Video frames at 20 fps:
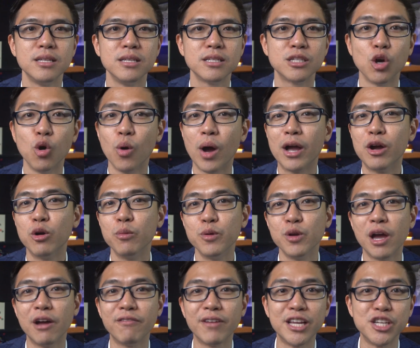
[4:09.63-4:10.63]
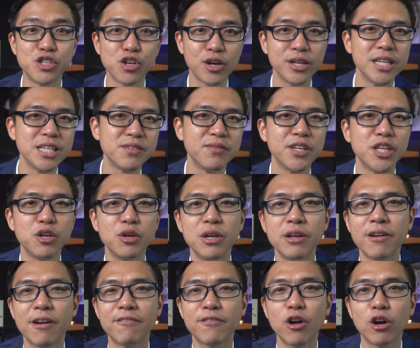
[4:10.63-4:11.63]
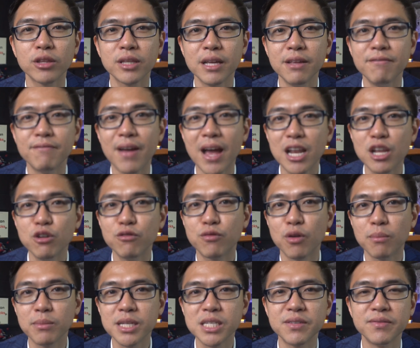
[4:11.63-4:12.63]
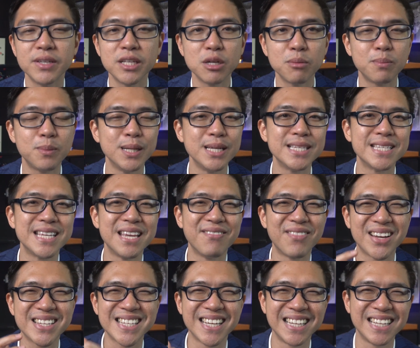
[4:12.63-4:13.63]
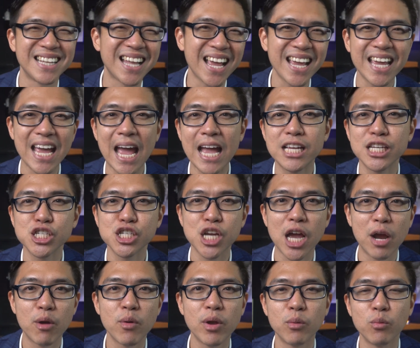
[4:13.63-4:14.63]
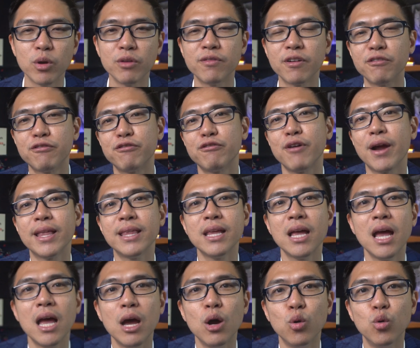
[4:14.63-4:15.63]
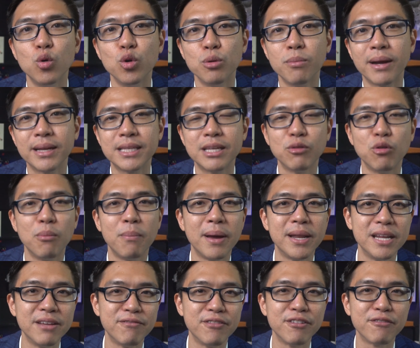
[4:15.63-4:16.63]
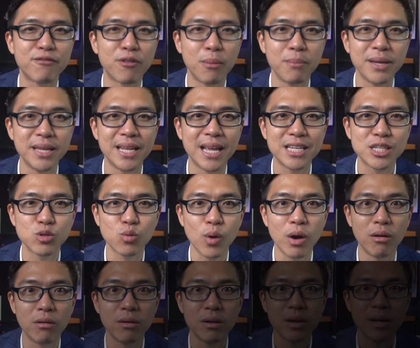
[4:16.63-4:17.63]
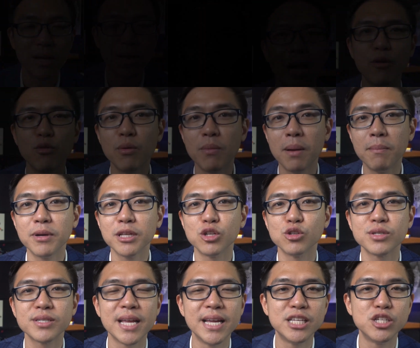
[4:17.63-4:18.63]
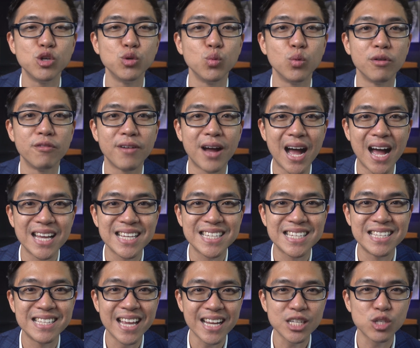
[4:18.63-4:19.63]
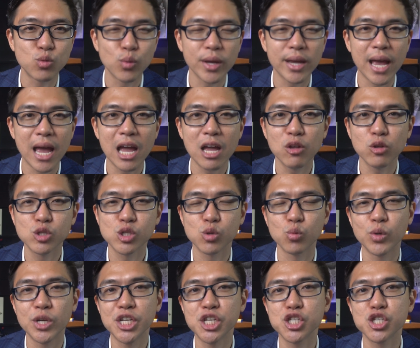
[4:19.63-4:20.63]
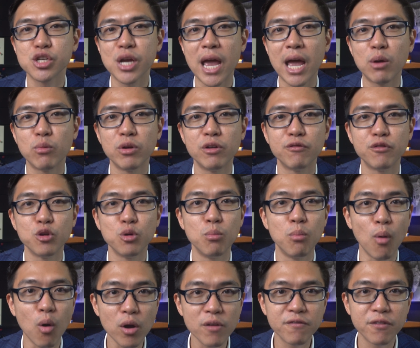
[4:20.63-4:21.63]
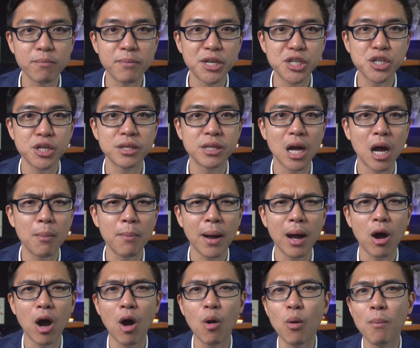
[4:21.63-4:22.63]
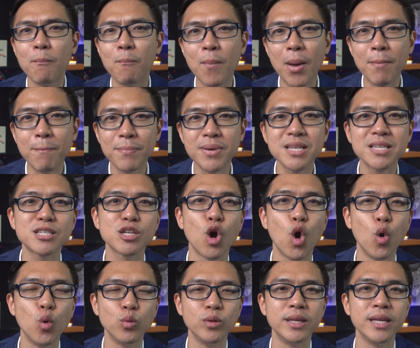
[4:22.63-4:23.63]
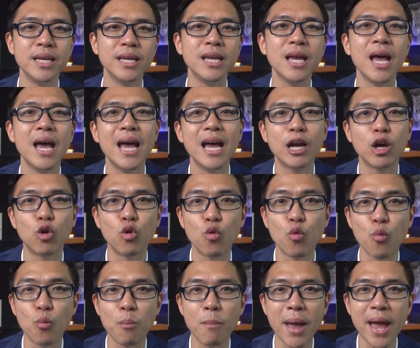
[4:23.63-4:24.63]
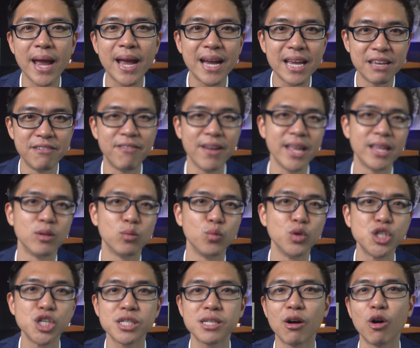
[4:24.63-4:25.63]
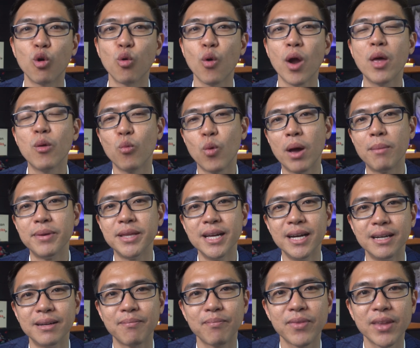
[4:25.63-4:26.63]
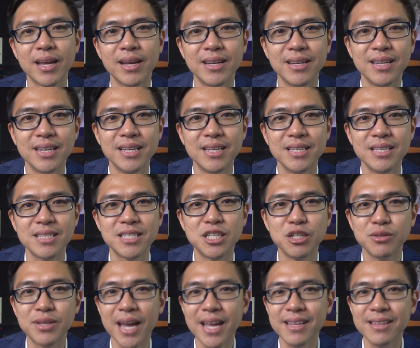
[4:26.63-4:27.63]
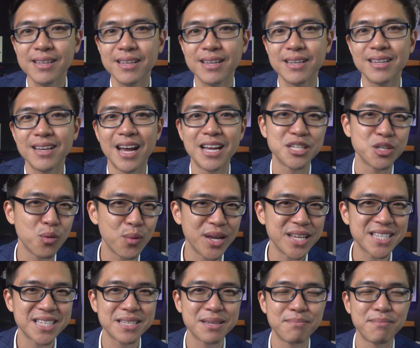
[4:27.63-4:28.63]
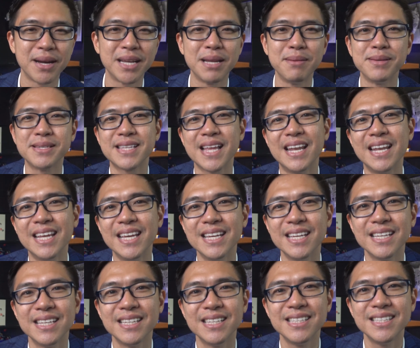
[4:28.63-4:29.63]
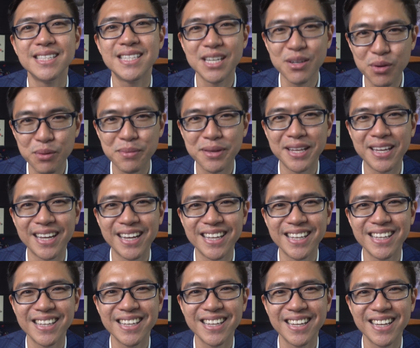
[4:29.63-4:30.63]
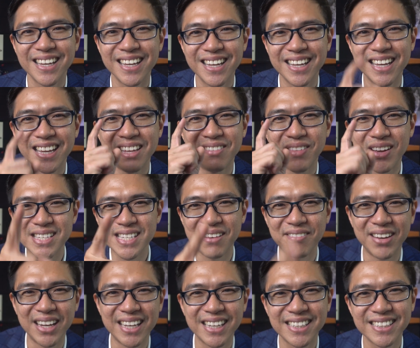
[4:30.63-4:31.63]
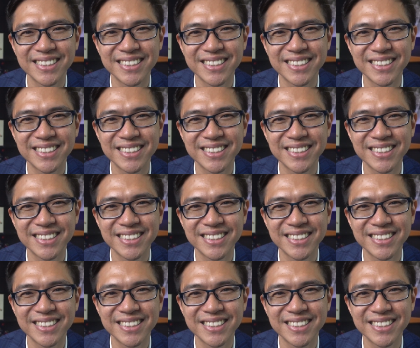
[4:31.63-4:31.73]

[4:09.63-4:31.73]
So I hope you have enjoyed this video. If you have gotten value from this video, please give us a like and share it with a friend who you might think will benefit from it as well. And remember to stay tuned with us next week as we share with you more information about our members-only group mega event, which is our grand webinar. Till then, as always, my name is Stanley. Till we meet again, invest safely.